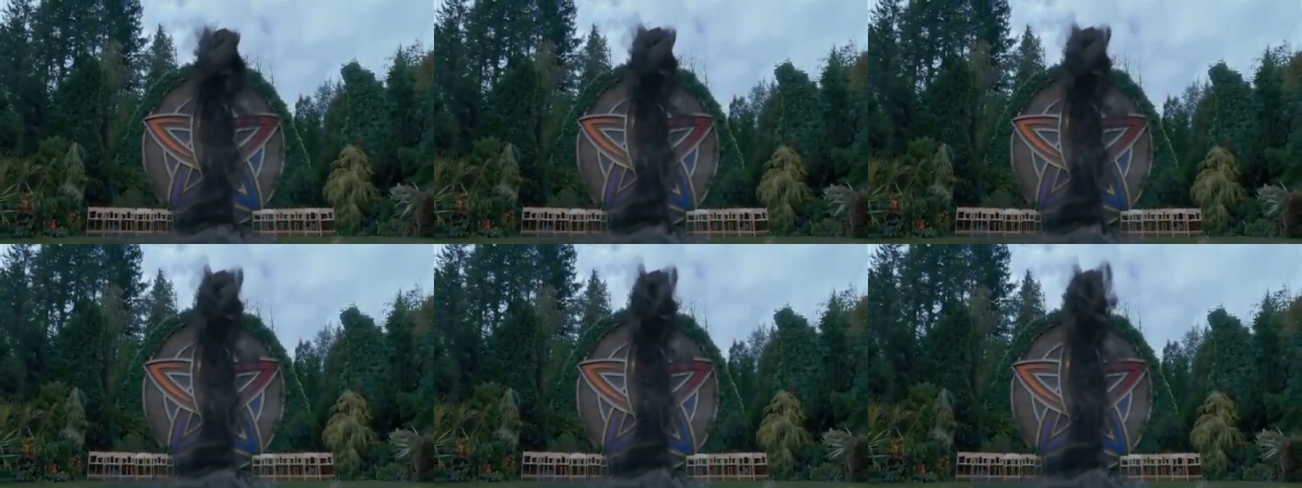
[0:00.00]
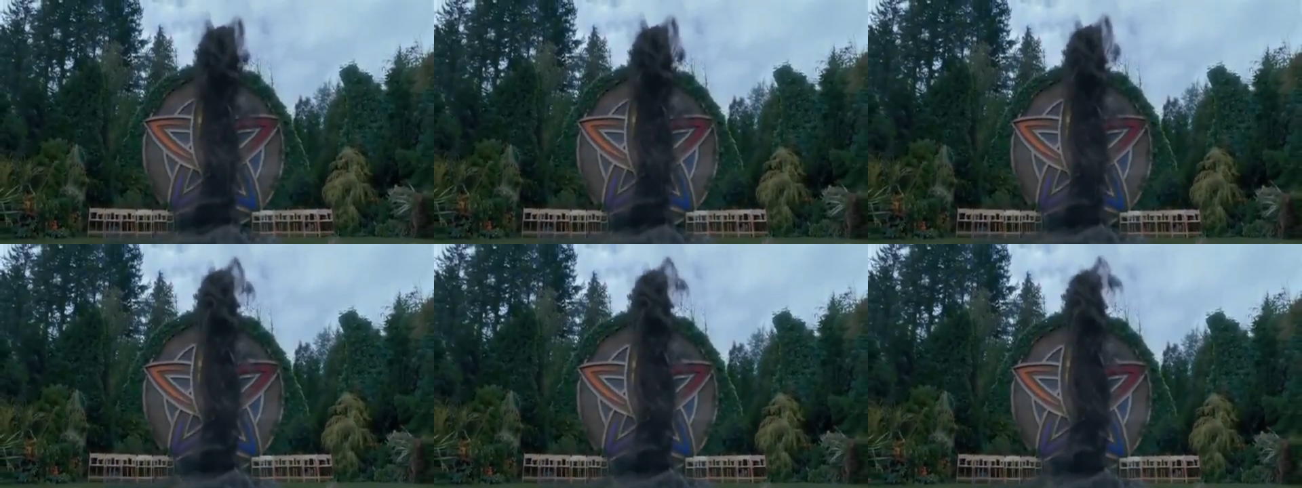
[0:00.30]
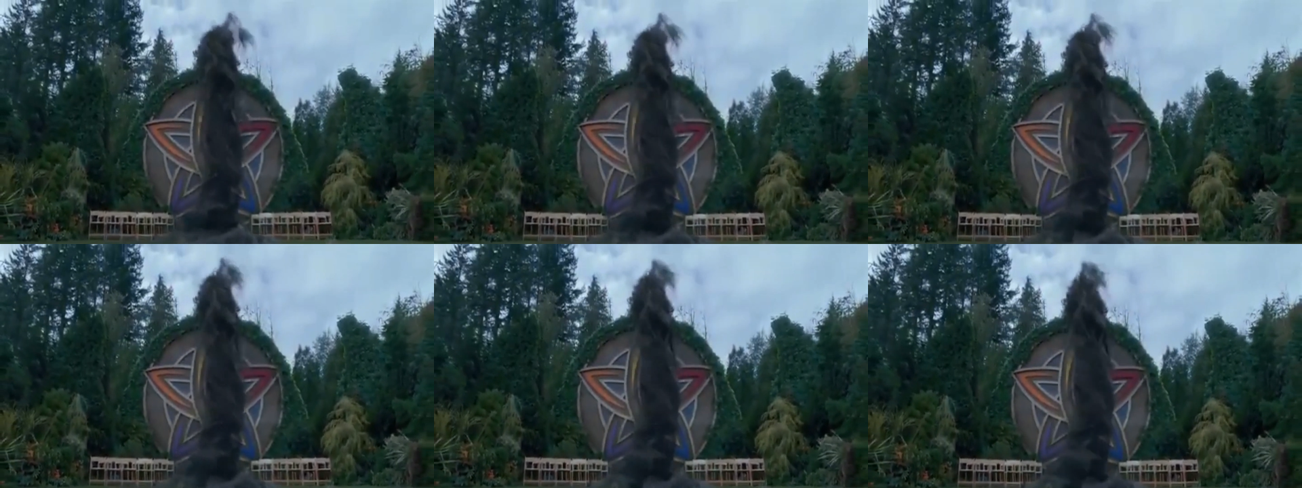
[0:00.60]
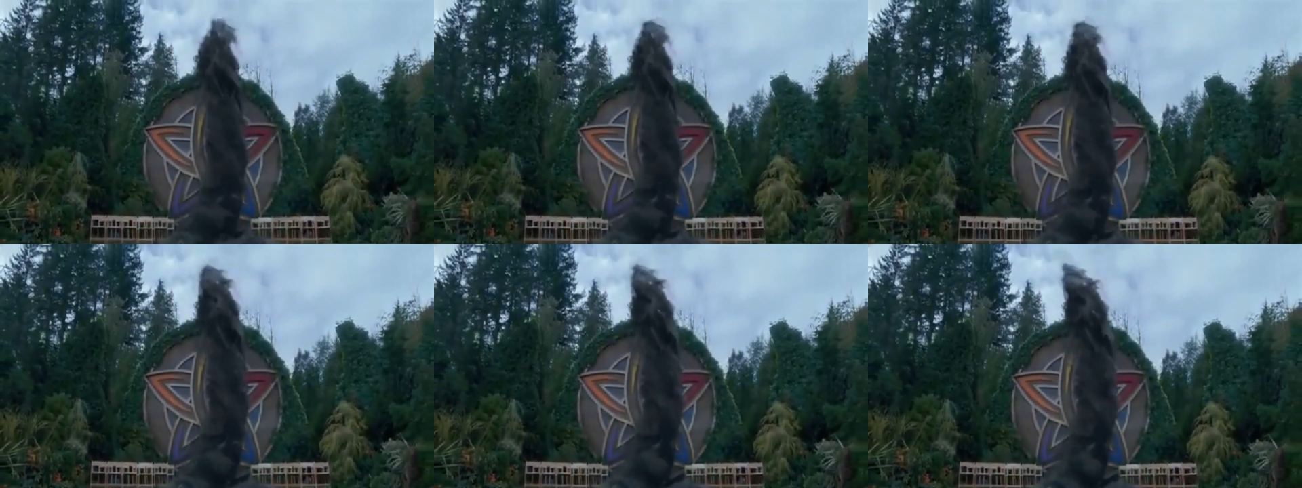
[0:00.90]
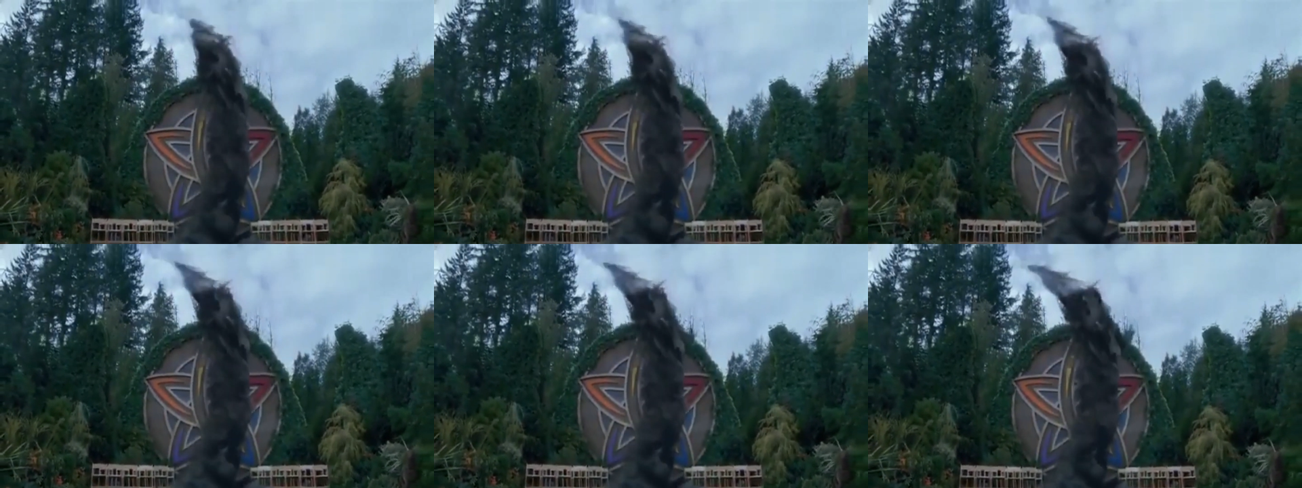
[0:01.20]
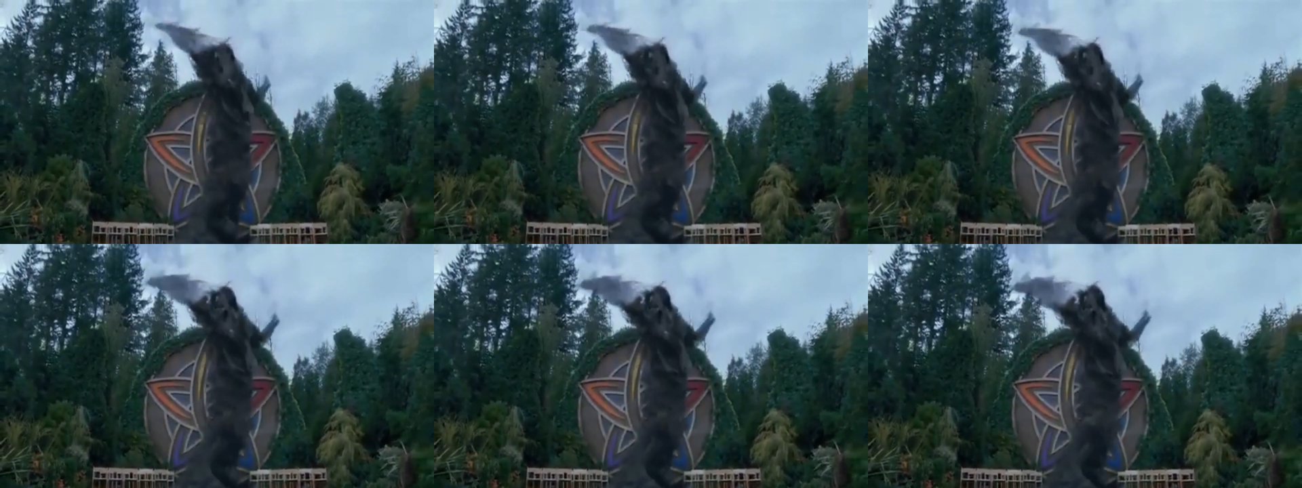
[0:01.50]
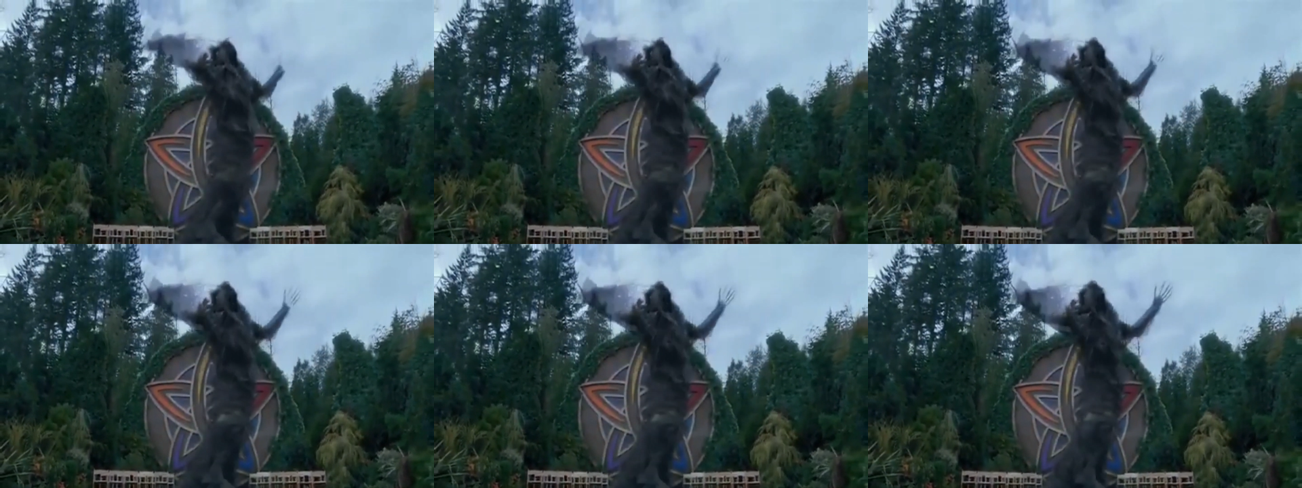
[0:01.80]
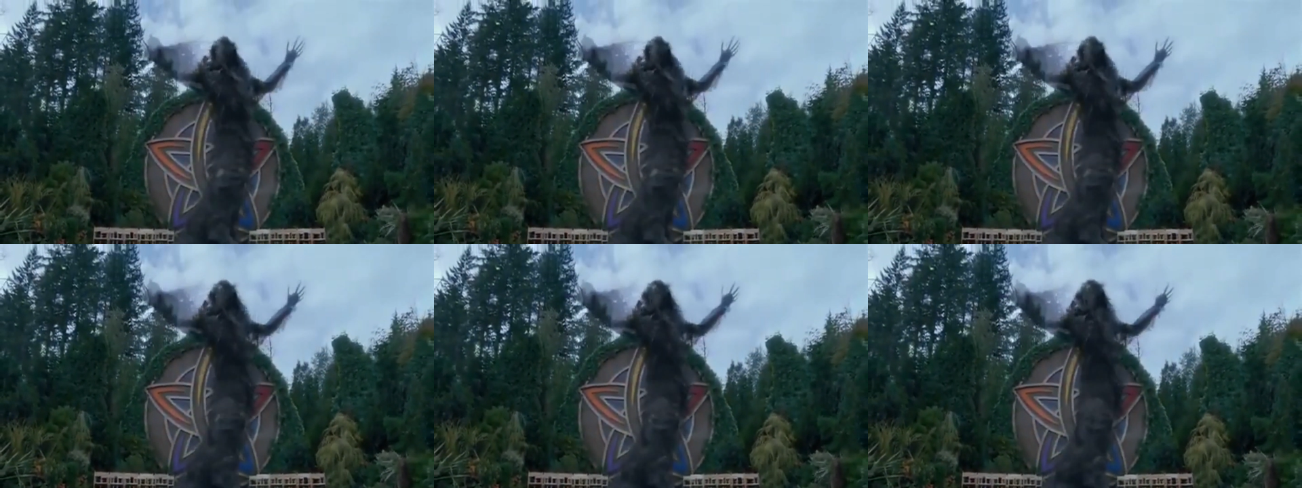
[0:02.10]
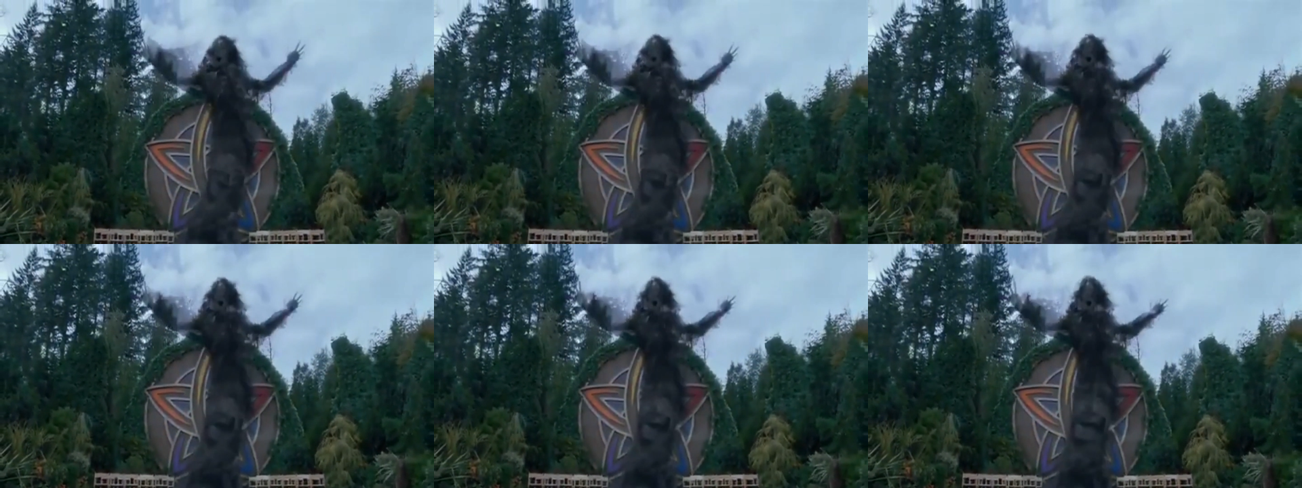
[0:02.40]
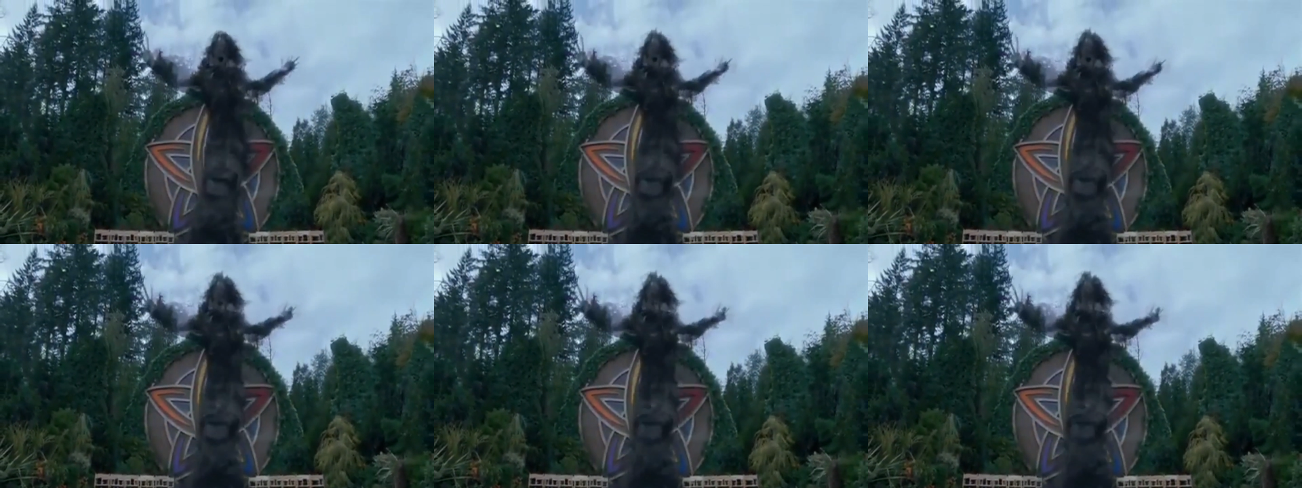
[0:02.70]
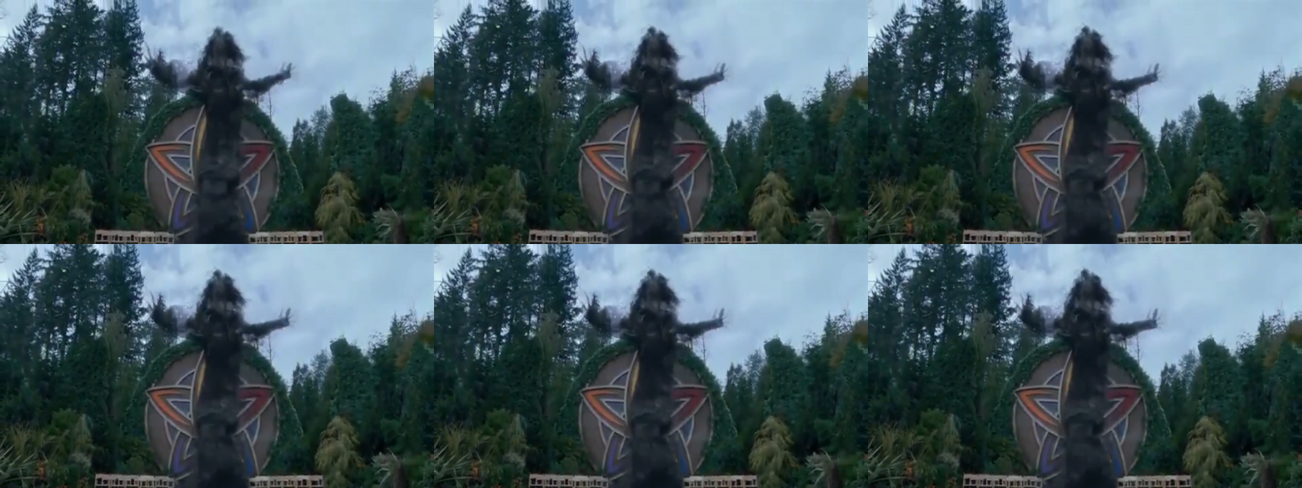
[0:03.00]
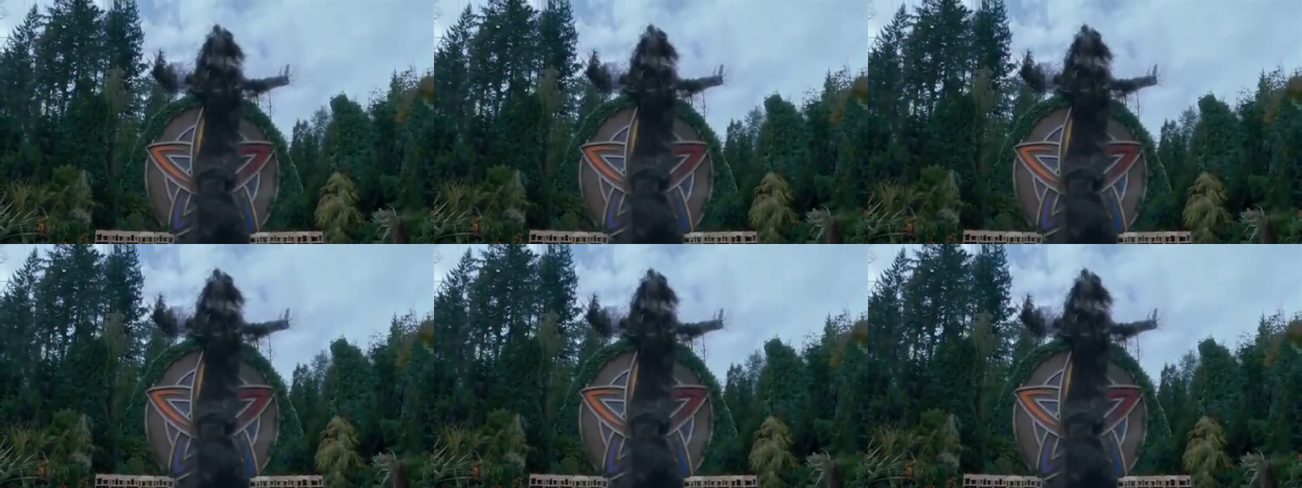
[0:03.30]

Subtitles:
No face is visible, so there are no lips to read.